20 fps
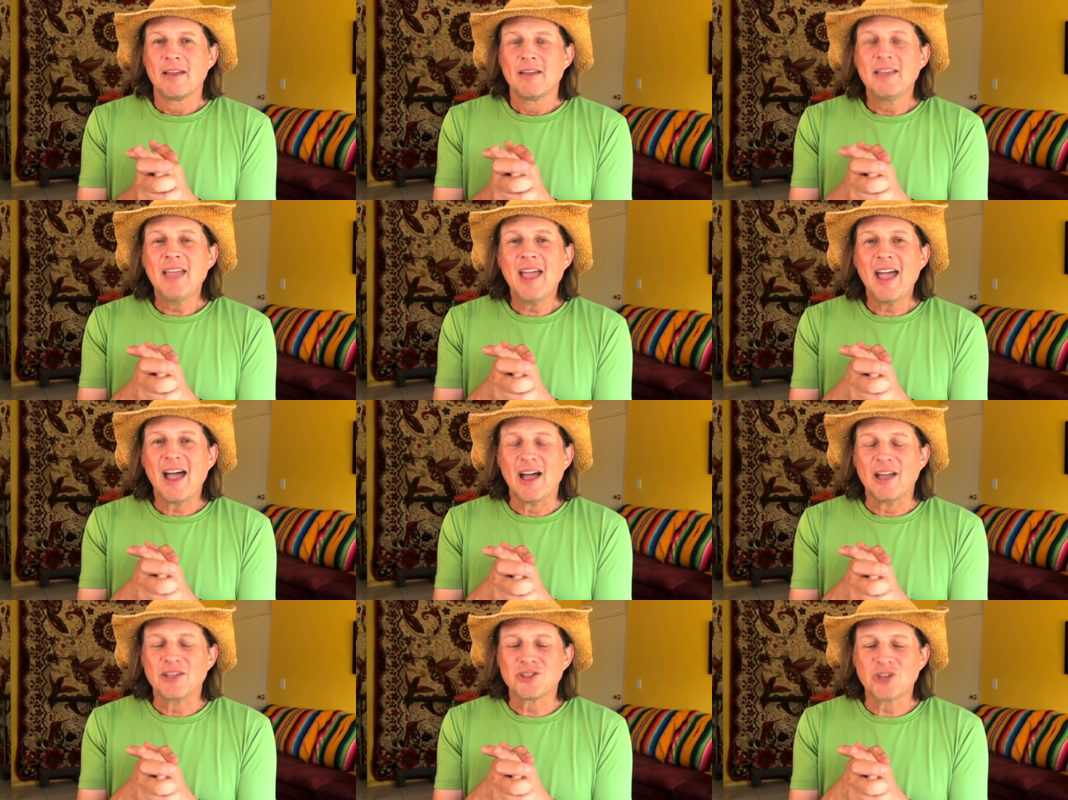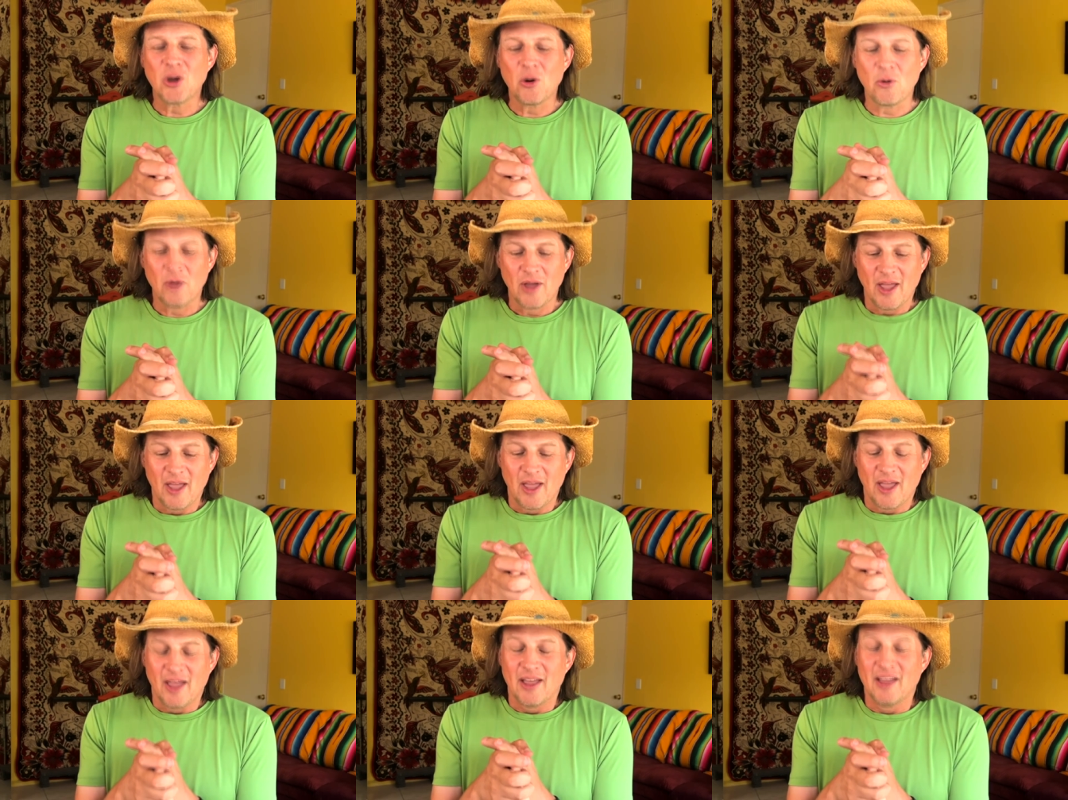Yeah. So,
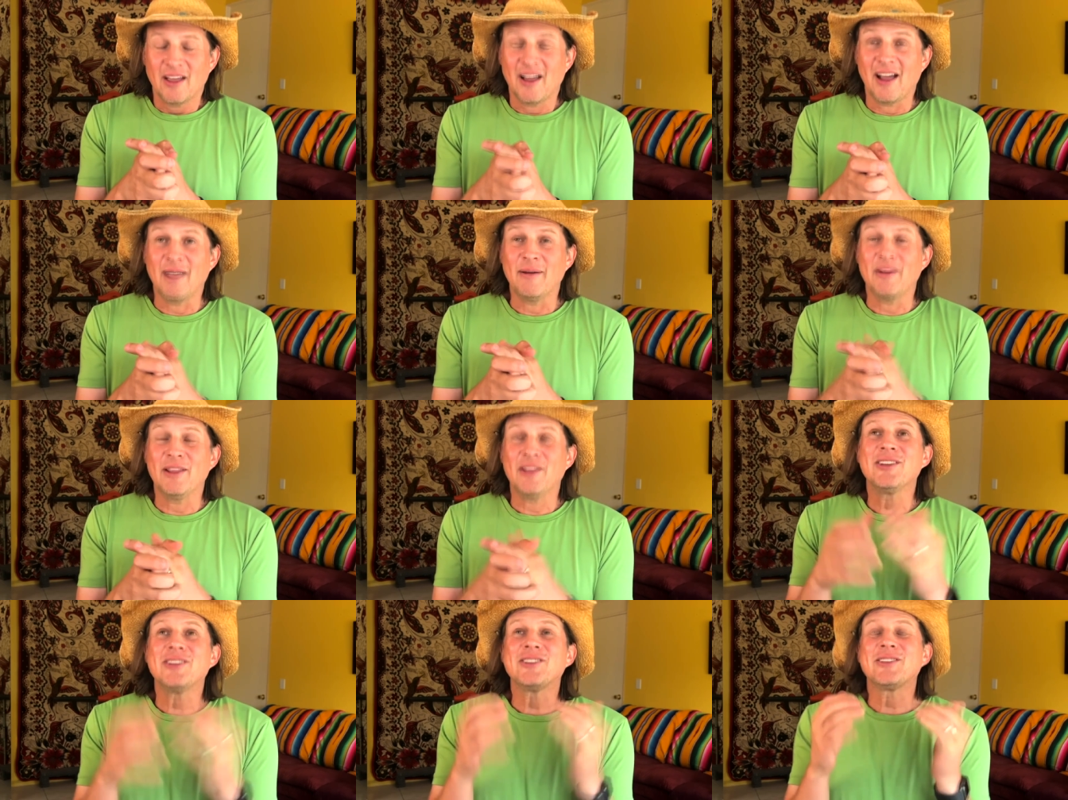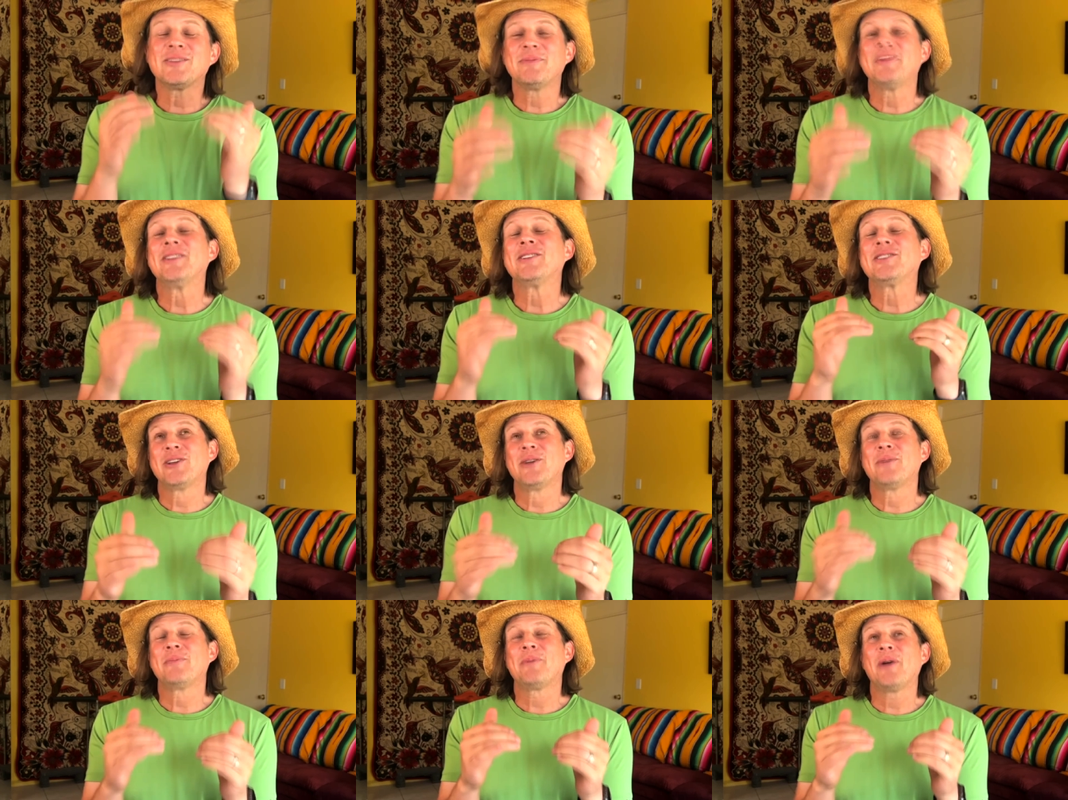I mean, this has been
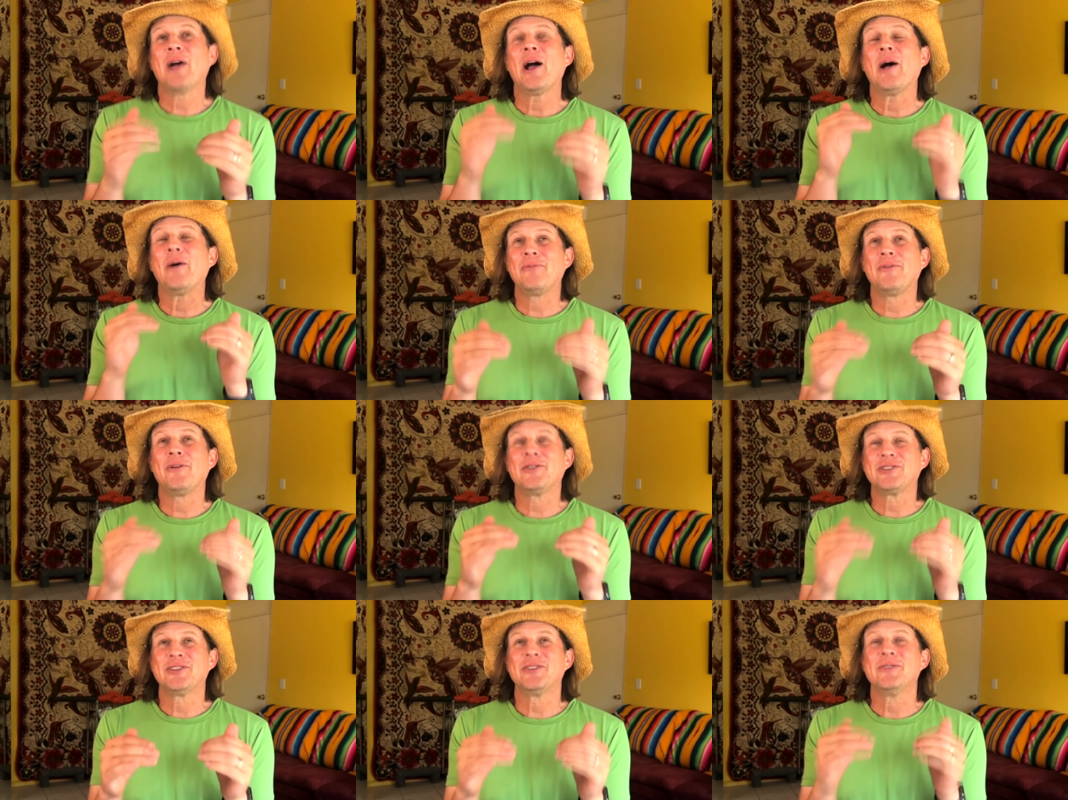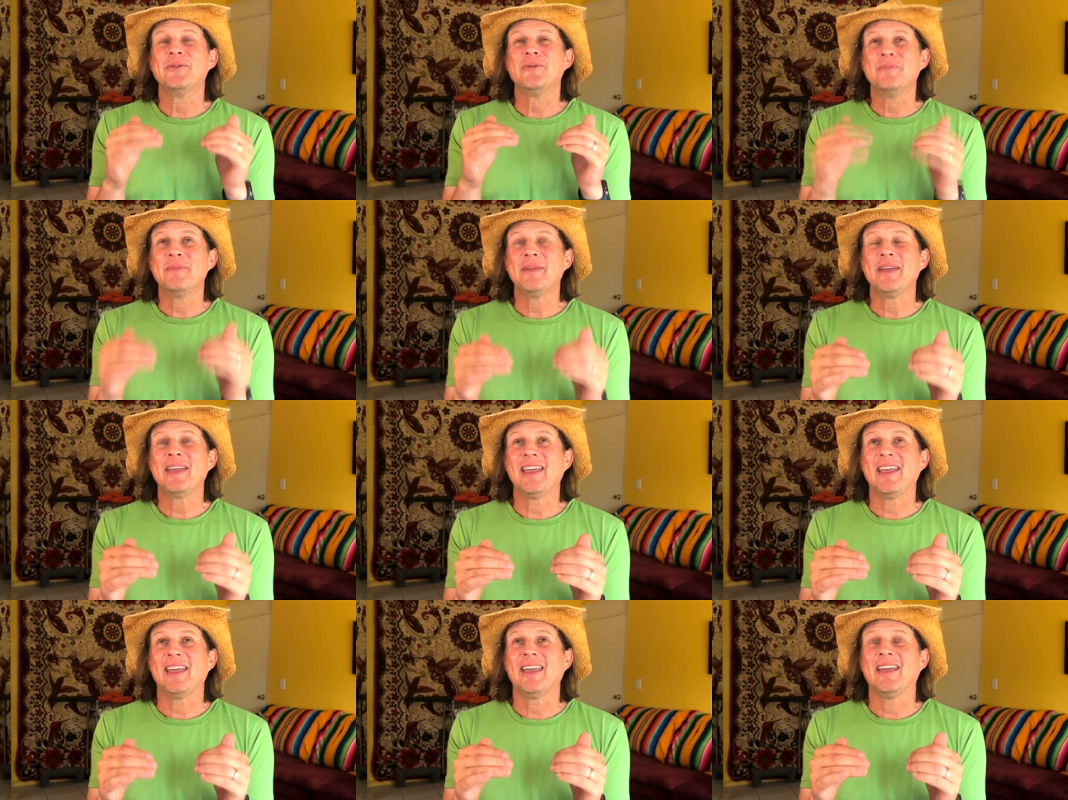super helpful to
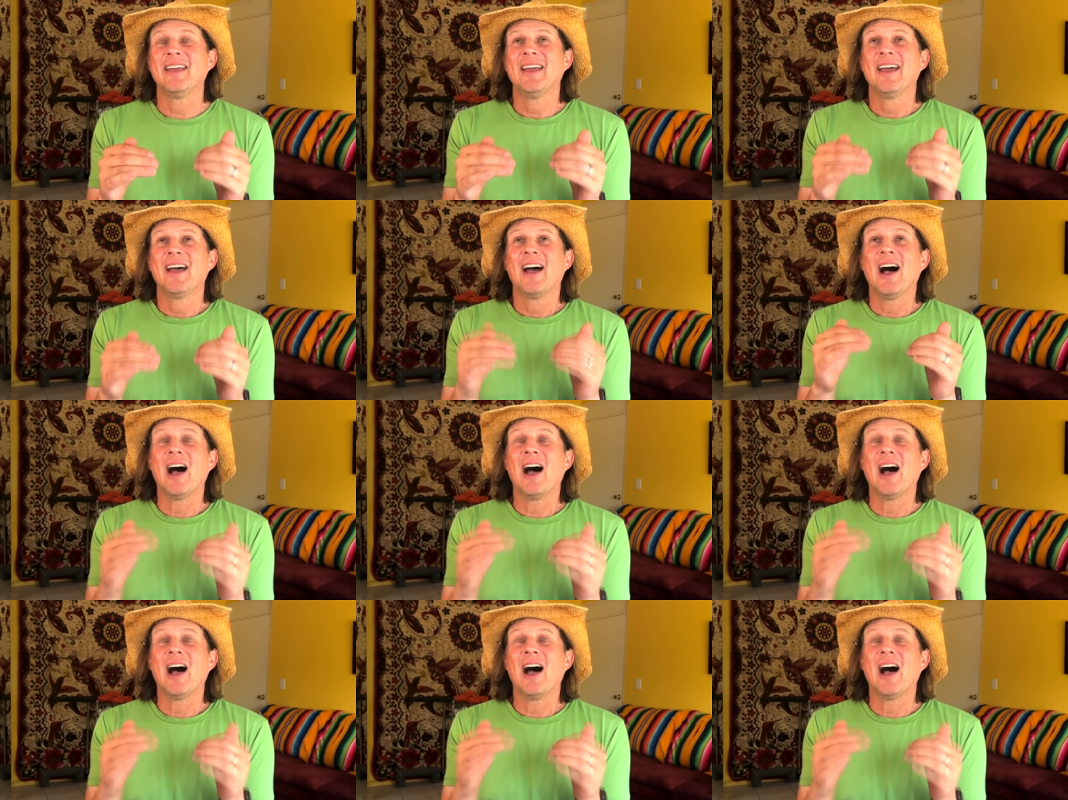me.